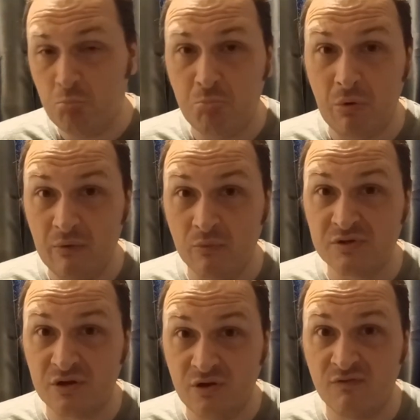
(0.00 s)
but it was
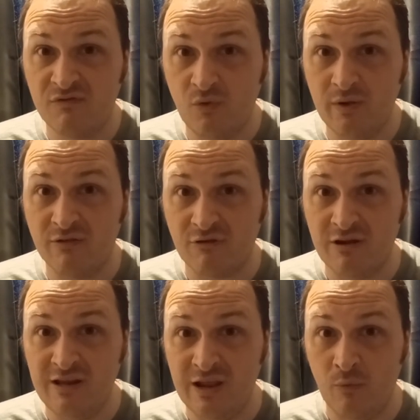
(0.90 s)
a good
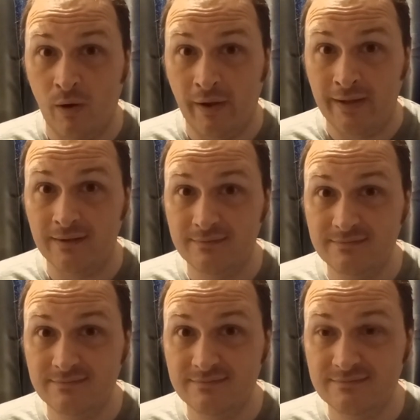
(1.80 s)
forty-three year wait.
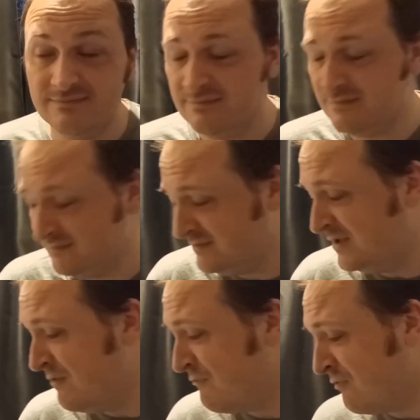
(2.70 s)

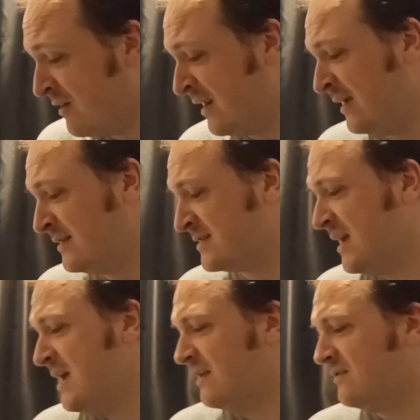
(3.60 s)
It really is.
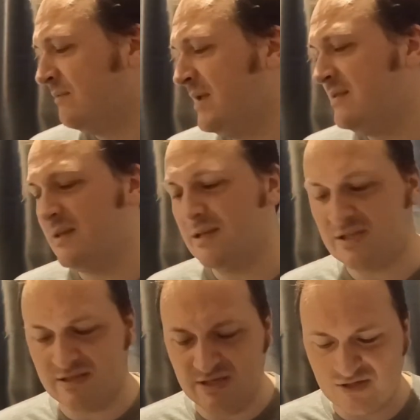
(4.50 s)
I mean,
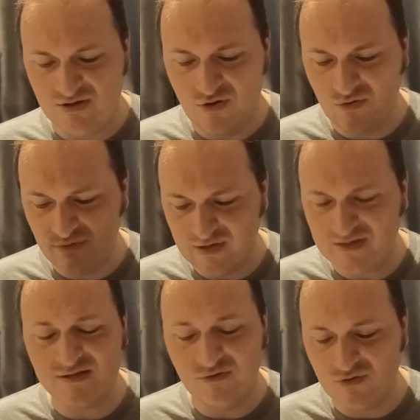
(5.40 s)
this this new
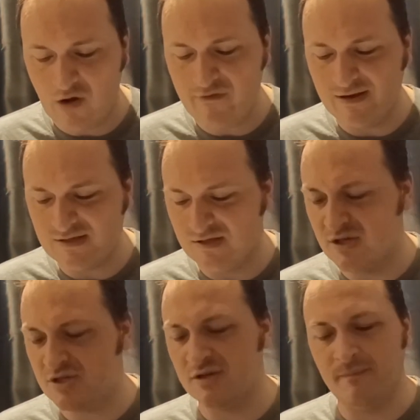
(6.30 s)
this new Director's
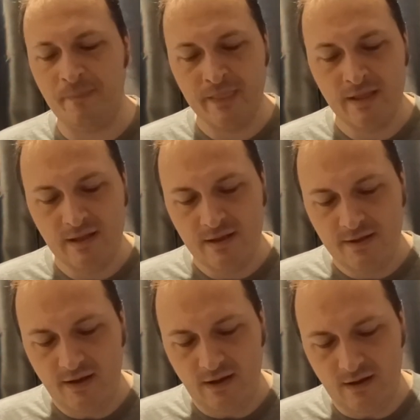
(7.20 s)
Edition,
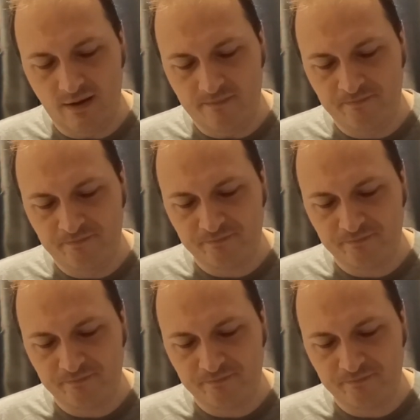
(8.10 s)
um,